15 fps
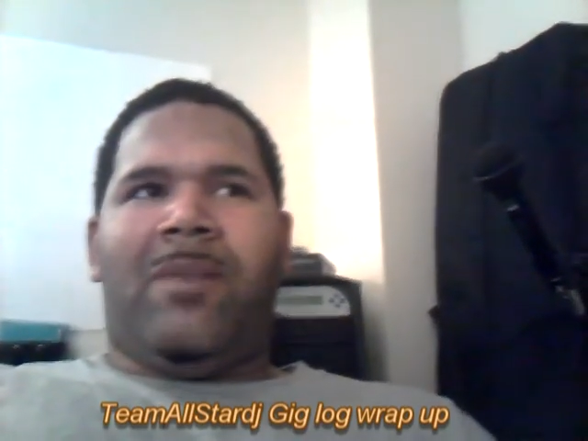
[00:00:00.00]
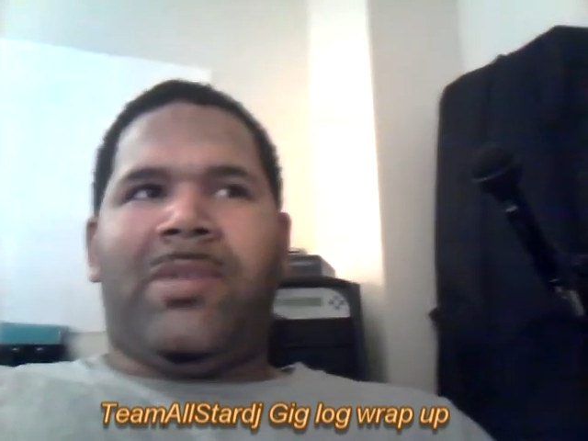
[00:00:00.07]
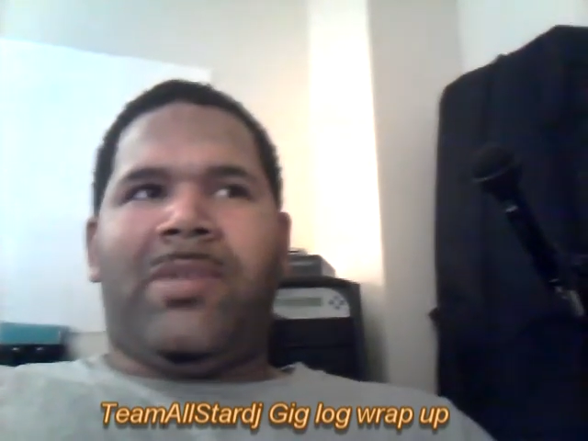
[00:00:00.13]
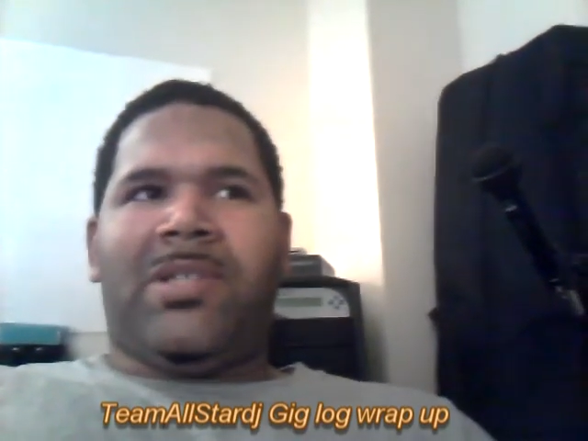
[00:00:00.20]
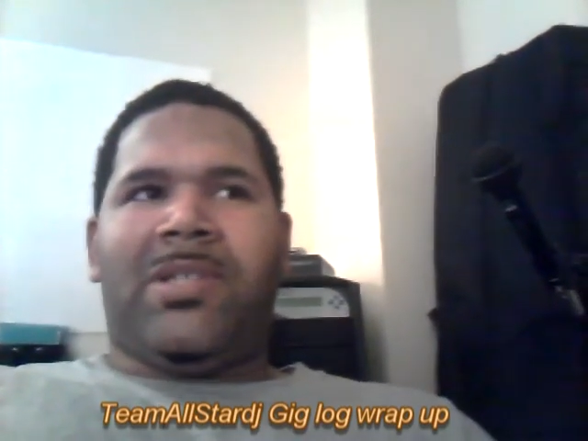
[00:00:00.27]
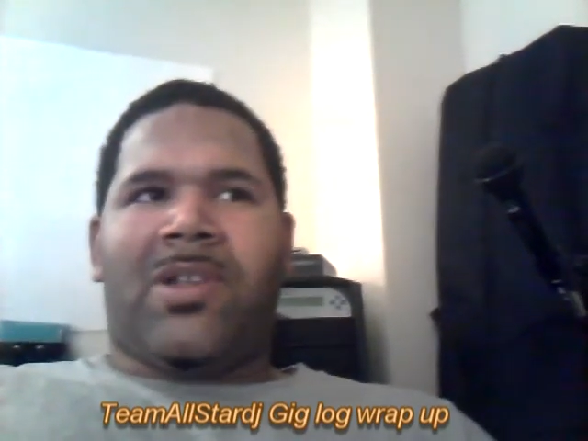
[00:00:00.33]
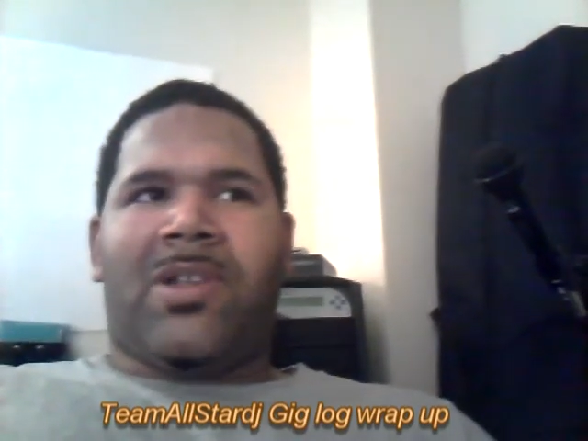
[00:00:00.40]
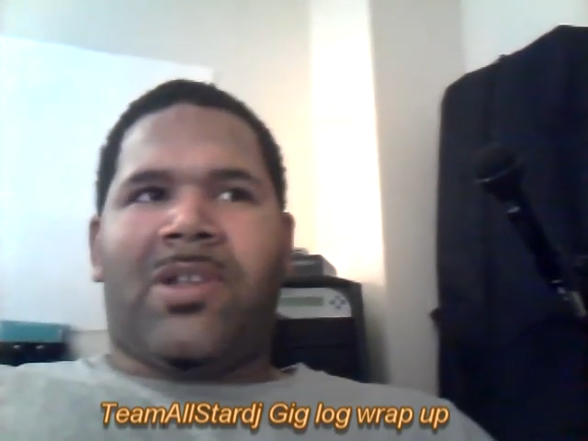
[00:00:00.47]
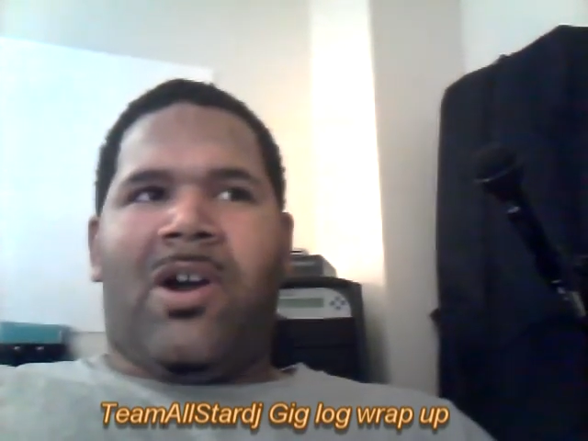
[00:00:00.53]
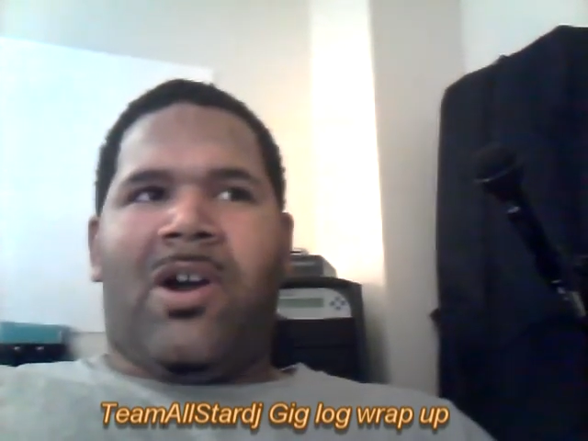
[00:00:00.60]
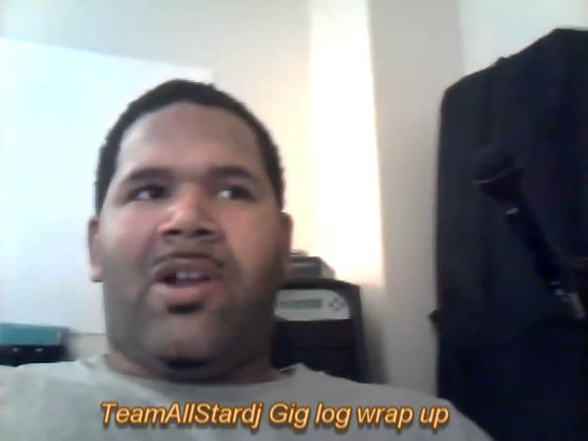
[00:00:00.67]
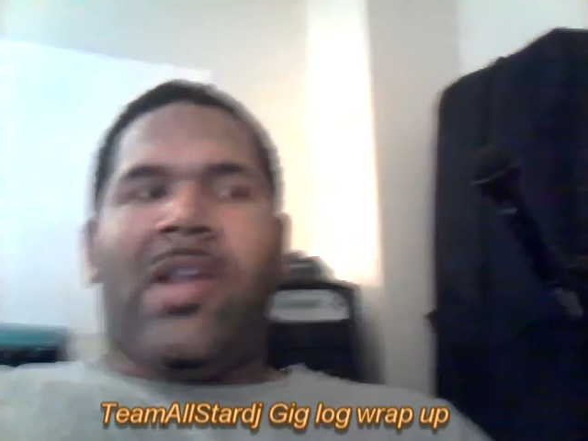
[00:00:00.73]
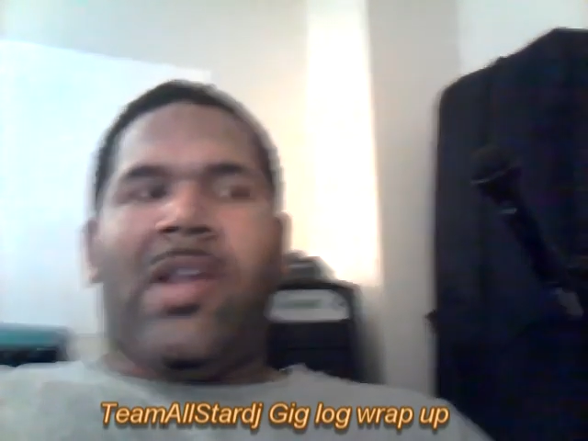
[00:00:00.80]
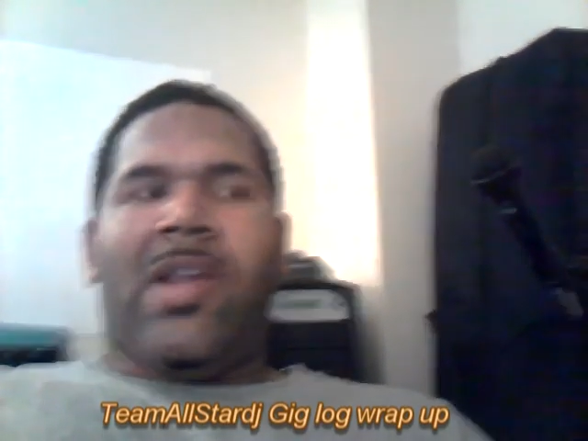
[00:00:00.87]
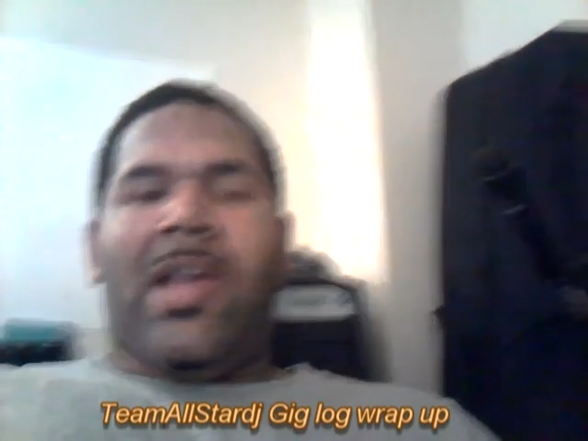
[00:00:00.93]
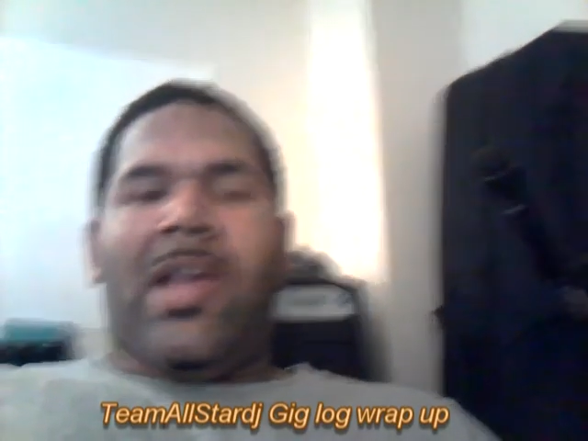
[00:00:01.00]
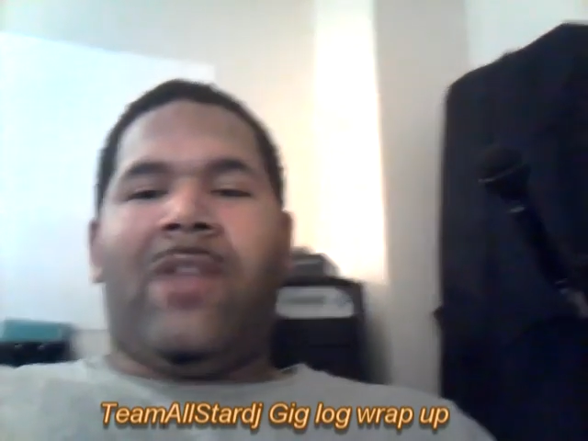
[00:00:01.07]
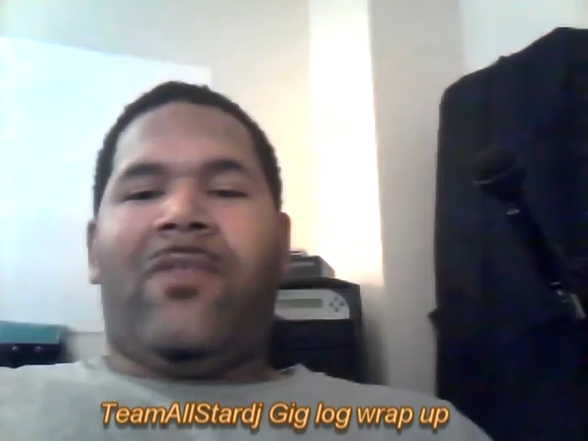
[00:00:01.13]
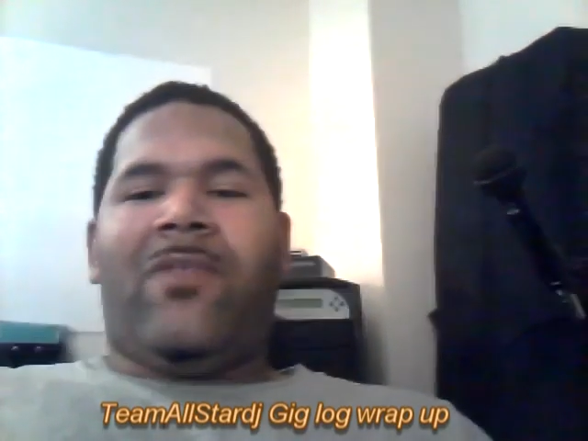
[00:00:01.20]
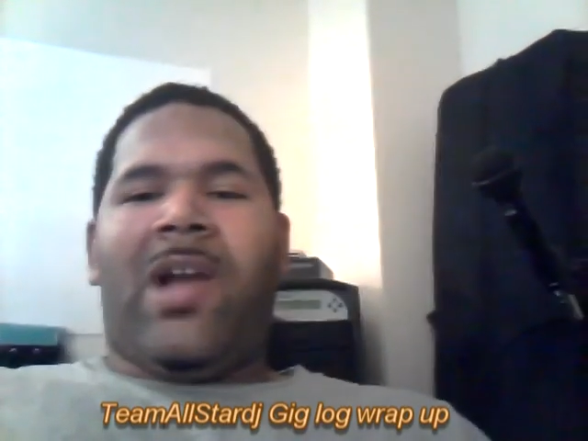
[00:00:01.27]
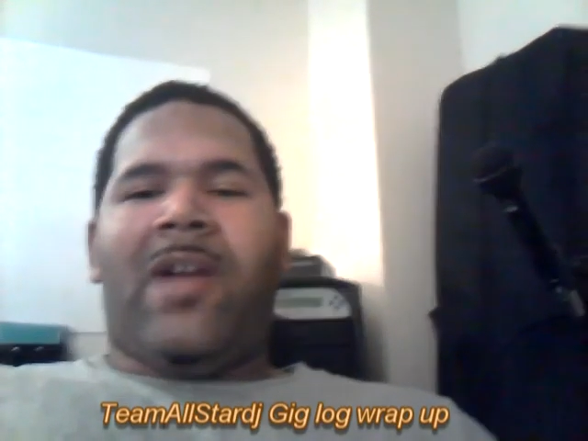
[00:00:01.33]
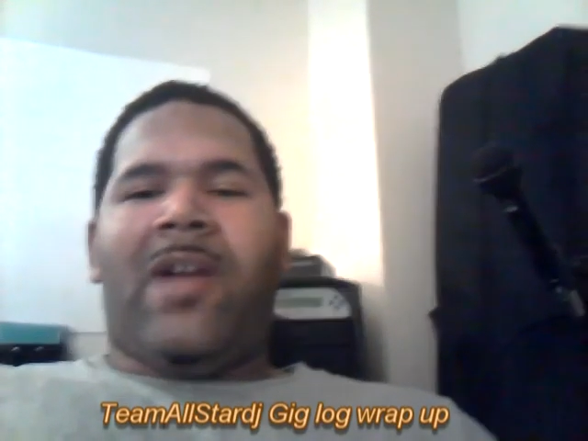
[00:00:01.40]
business card and a
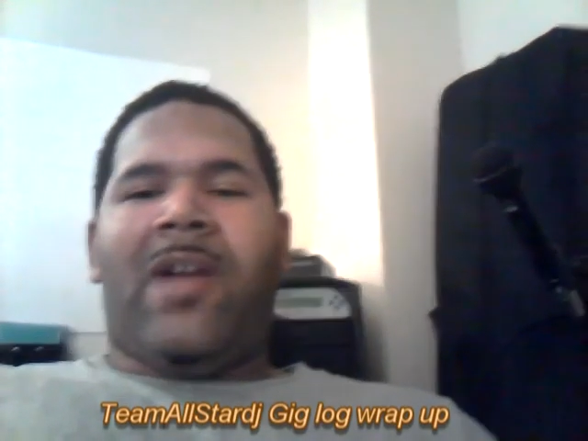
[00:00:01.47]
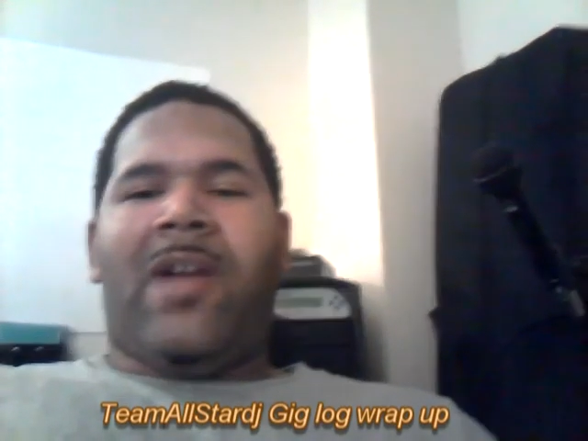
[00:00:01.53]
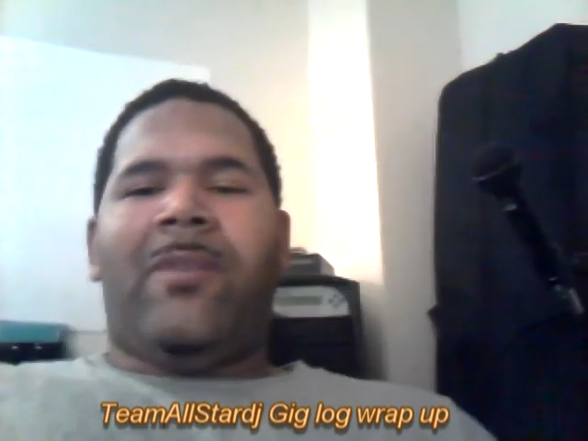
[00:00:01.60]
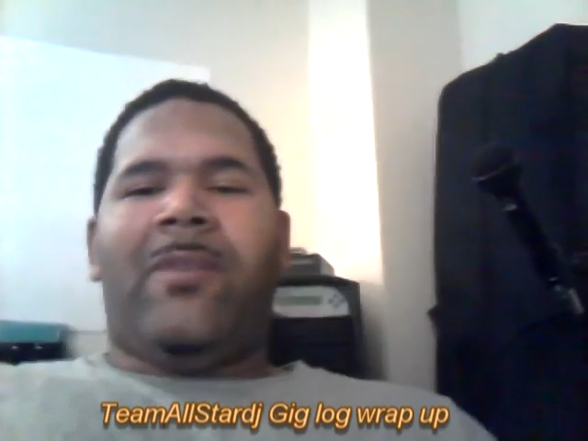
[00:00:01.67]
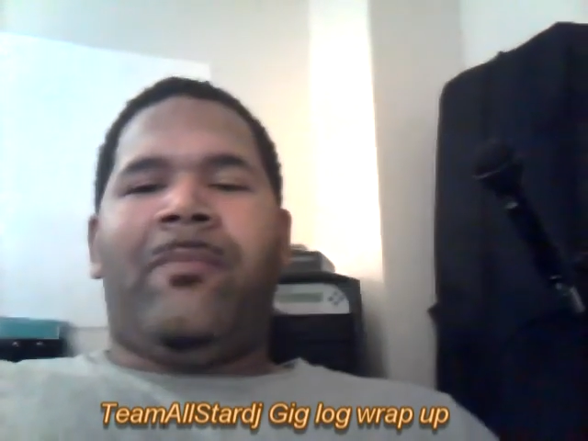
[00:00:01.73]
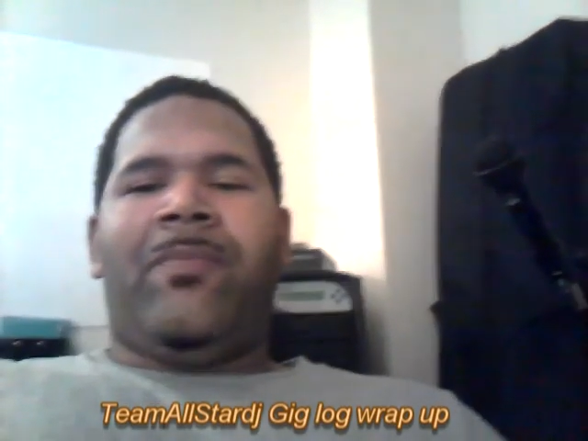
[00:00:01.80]
flyer.